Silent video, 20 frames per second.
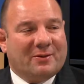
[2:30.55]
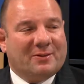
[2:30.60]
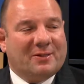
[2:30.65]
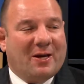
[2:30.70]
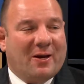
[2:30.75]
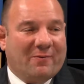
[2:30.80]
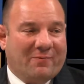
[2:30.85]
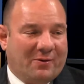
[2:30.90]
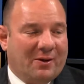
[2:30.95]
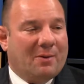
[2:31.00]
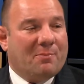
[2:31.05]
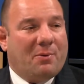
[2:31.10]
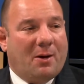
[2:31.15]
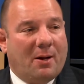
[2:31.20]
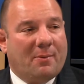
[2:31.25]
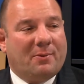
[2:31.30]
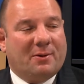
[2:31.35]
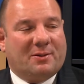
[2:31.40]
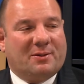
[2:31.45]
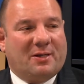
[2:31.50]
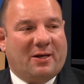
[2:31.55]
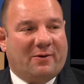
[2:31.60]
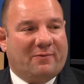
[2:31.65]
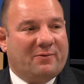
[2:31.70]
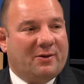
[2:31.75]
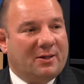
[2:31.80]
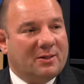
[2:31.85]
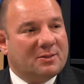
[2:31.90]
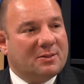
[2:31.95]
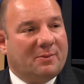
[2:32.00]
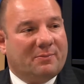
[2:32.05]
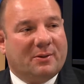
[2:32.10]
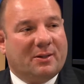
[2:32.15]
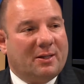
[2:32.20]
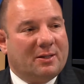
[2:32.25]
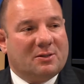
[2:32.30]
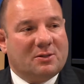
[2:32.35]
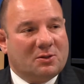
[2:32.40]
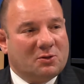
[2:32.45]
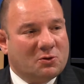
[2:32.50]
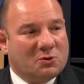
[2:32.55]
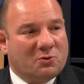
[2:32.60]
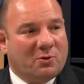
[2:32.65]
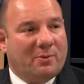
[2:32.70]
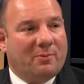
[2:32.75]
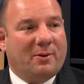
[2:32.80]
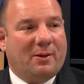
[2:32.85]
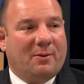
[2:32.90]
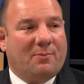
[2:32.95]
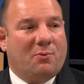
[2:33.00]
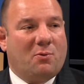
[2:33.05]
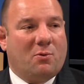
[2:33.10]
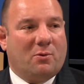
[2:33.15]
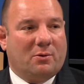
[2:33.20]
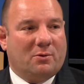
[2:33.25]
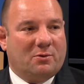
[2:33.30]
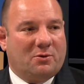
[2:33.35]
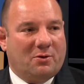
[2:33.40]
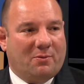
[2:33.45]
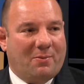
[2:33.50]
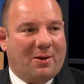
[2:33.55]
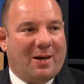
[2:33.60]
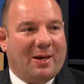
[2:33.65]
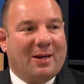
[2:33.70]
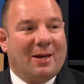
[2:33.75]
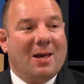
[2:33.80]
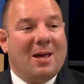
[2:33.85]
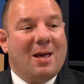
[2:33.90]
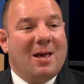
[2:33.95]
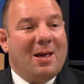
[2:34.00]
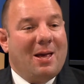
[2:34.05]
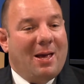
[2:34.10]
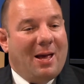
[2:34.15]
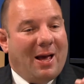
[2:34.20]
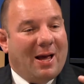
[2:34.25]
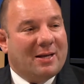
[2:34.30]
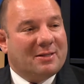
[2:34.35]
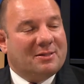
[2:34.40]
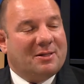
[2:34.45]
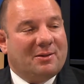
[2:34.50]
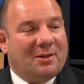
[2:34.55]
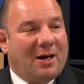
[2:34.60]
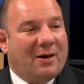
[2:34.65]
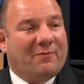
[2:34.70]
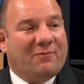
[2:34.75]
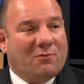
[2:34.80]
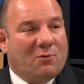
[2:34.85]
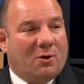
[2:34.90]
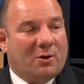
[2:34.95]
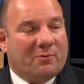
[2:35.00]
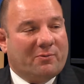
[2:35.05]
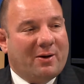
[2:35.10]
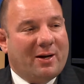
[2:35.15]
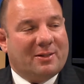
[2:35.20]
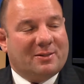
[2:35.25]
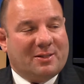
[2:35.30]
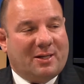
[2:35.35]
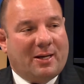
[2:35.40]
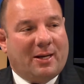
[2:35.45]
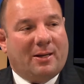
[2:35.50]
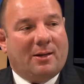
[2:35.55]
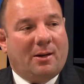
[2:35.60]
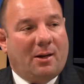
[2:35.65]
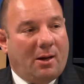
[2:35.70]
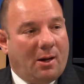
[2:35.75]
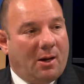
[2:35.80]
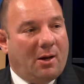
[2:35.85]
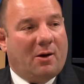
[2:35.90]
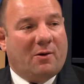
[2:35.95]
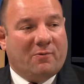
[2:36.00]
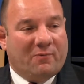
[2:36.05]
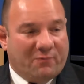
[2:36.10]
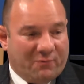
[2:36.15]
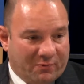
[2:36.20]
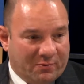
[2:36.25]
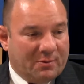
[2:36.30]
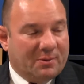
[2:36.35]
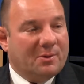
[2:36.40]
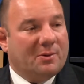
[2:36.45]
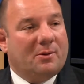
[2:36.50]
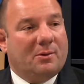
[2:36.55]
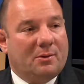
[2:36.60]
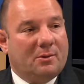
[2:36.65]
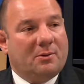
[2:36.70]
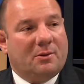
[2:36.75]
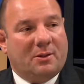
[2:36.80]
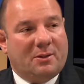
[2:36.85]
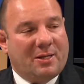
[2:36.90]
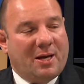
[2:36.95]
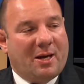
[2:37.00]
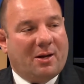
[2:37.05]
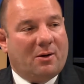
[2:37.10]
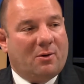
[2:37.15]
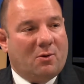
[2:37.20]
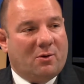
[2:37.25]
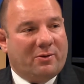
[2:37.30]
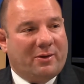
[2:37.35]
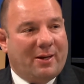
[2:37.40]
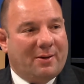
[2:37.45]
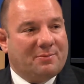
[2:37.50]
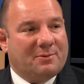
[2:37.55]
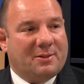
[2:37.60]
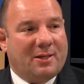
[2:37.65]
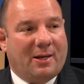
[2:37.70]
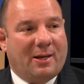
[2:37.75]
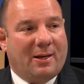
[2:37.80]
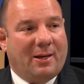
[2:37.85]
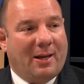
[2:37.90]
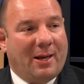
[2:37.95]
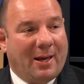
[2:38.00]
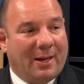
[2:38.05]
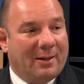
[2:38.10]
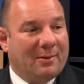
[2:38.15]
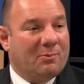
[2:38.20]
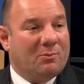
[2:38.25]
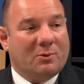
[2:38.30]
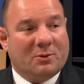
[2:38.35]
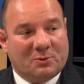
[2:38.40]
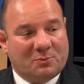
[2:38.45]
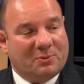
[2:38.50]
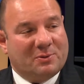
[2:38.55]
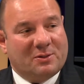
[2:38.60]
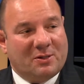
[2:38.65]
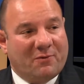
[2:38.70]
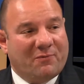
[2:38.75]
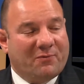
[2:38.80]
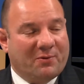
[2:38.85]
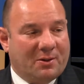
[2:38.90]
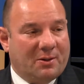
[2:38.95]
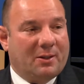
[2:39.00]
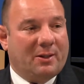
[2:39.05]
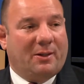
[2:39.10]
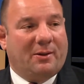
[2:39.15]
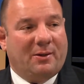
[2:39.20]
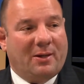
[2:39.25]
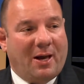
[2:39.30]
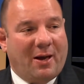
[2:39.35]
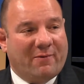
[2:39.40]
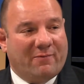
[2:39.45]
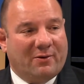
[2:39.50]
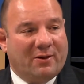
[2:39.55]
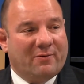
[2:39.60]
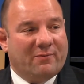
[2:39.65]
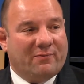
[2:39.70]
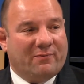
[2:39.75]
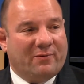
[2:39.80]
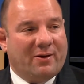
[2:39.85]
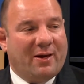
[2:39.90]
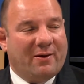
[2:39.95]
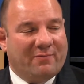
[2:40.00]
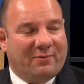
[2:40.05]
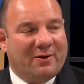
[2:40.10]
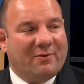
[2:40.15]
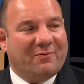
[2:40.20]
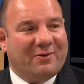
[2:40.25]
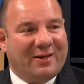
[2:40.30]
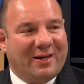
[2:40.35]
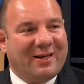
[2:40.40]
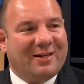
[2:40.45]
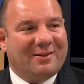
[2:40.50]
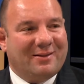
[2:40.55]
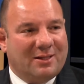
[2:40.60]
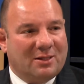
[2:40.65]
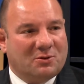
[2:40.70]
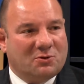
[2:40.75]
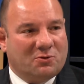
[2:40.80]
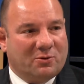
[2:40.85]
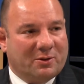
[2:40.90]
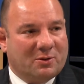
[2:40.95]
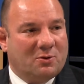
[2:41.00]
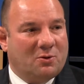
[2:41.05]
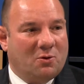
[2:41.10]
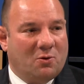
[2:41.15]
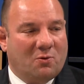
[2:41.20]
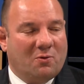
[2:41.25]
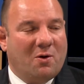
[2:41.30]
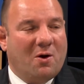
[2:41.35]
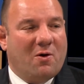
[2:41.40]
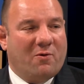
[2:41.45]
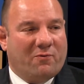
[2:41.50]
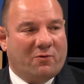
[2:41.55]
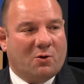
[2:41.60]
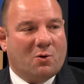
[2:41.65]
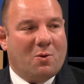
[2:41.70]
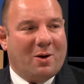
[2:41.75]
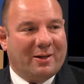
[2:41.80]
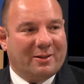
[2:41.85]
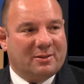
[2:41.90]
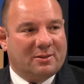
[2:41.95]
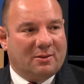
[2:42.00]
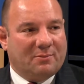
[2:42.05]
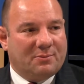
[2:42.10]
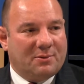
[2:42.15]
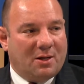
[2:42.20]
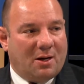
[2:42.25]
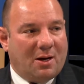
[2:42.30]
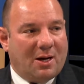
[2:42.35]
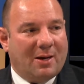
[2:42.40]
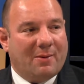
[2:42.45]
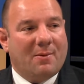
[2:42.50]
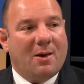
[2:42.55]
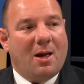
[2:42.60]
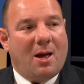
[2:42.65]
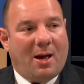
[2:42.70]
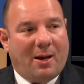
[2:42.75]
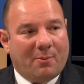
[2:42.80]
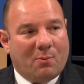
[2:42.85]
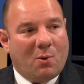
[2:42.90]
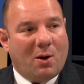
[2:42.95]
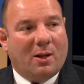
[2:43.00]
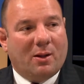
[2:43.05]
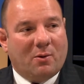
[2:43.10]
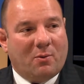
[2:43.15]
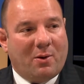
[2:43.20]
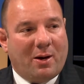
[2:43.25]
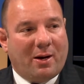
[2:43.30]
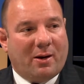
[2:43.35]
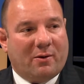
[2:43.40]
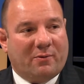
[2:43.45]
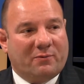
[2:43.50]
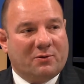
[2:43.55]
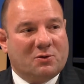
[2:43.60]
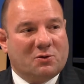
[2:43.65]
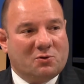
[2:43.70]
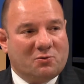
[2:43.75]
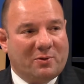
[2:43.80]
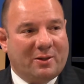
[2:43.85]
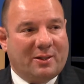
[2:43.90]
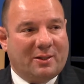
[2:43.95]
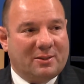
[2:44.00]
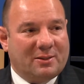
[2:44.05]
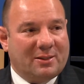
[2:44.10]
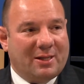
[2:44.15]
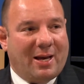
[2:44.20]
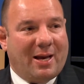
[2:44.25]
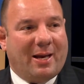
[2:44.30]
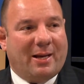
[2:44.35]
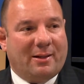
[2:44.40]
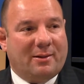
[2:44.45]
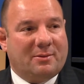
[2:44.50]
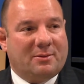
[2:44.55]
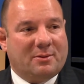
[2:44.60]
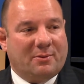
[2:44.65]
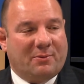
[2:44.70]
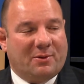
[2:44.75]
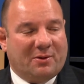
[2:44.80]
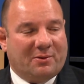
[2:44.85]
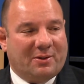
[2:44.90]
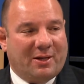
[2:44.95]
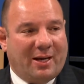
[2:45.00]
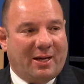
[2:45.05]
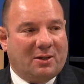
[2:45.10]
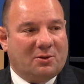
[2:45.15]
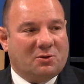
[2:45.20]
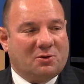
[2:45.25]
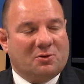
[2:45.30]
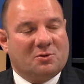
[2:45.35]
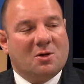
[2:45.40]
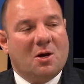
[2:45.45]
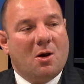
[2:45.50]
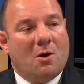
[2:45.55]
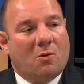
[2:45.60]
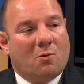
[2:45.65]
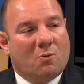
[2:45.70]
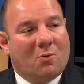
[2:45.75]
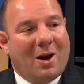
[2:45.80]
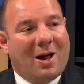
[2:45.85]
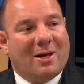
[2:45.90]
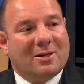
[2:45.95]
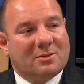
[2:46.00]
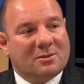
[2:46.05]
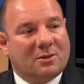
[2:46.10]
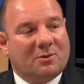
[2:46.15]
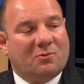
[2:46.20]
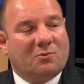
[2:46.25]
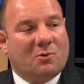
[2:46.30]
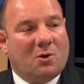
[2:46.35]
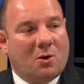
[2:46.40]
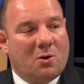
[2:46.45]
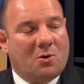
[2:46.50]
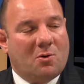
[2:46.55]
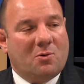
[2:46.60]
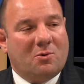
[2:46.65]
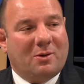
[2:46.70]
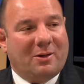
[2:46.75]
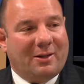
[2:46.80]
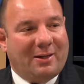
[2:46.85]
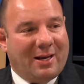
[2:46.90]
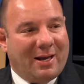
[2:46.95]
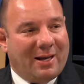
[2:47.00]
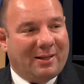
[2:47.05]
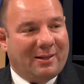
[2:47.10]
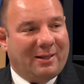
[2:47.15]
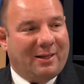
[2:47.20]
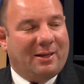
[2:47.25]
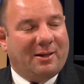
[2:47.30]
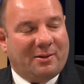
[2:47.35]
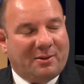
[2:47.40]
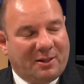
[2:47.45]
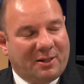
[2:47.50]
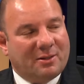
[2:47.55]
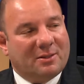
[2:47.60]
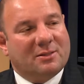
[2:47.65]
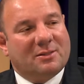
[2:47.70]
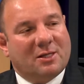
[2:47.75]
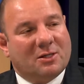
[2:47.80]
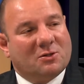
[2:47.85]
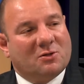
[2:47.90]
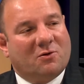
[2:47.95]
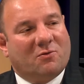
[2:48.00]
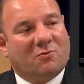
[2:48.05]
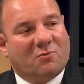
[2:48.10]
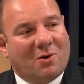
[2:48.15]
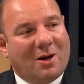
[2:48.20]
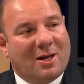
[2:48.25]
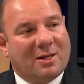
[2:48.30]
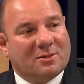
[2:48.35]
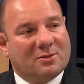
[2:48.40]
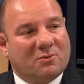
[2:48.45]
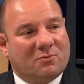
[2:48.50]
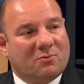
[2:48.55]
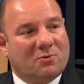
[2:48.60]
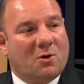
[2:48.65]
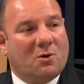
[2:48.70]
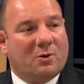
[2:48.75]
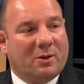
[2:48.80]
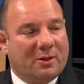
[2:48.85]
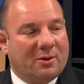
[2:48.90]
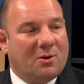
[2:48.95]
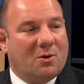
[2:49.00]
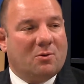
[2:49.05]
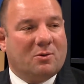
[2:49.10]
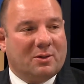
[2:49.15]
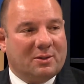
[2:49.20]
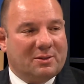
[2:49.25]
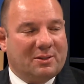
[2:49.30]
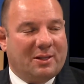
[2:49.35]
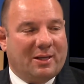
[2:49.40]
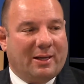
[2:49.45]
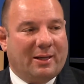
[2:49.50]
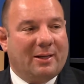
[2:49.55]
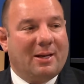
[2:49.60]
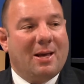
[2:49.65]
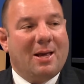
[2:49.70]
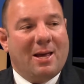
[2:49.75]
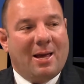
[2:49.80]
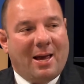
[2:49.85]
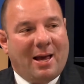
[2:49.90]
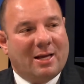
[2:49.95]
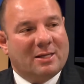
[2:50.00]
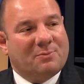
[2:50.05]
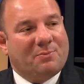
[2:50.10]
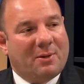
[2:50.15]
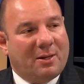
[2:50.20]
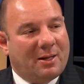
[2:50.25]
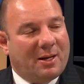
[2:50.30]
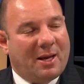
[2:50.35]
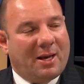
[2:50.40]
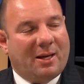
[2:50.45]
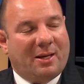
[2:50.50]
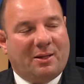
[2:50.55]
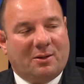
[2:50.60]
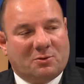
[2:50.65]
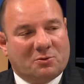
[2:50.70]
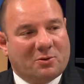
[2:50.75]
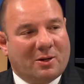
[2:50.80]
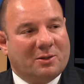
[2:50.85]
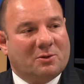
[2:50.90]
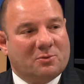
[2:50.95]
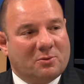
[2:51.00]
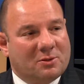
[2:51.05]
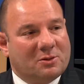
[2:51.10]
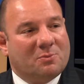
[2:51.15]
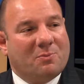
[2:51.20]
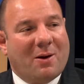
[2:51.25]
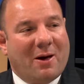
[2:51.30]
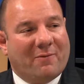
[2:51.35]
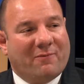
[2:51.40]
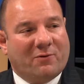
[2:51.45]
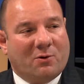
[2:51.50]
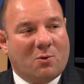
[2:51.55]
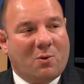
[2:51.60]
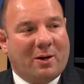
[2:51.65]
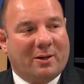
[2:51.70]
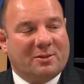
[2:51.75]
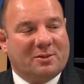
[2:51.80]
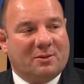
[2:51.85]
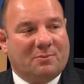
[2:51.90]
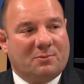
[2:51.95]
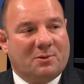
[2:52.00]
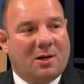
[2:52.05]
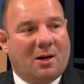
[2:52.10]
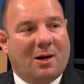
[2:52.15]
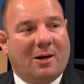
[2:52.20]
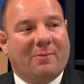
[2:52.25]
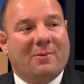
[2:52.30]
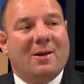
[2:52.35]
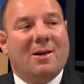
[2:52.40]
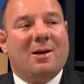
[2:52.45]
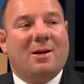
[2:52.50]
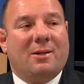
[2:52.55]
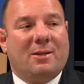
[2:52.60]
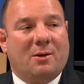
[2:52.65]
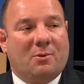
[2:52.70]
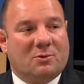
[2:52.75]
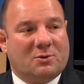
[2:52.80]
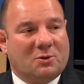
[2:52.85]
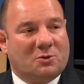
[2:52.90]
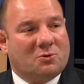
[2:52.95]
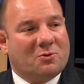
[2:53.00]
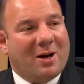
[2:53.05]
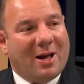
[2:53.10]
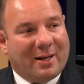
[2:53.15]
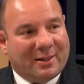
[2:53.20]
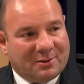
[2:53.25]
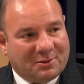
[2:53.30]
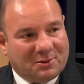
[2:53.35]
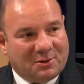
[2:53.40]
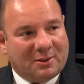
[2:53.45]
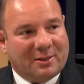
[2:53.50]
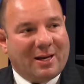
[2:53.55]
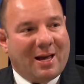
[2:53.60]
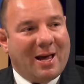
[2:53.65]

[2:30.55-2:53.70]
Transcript: safety and public safety is something that's extremely important to me. As a lifelong resident of the town of North Hempstead, and would specifically have lived have living in District two for quite some time, I'm well aware of the streets and some of their dangers. Roslyn Road and the, the intersection of Roslyn Road and Locust Lane has been a treacherous spot for quite some time. There was a tragic